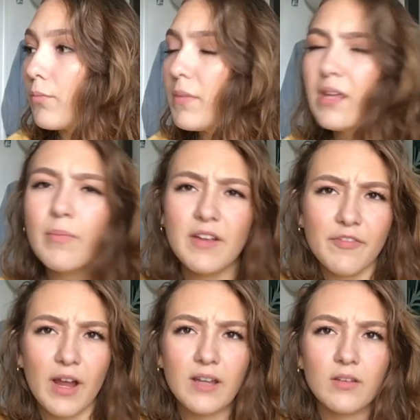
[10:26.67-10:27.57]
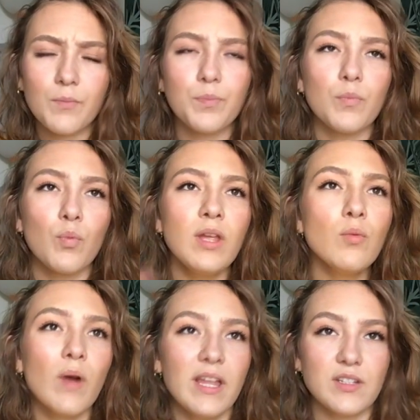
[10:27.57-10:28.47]
Me and my friend, we
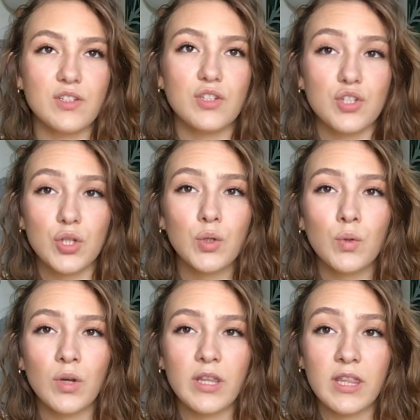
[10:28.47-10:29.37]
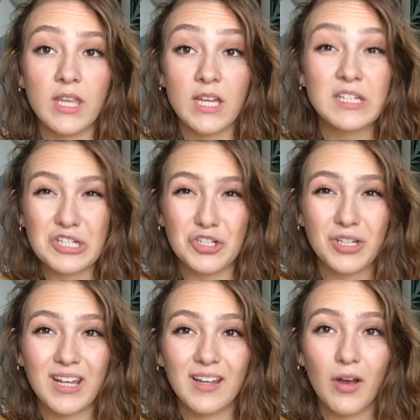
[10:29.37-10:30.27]
went to the
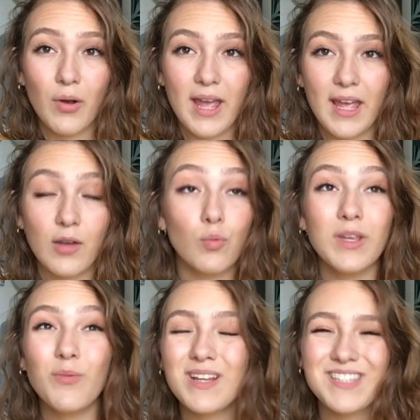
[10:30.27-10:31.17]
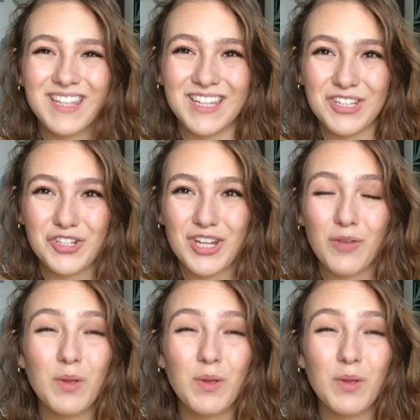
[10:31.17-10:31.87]
conditioning, okay? We went to the conditioning.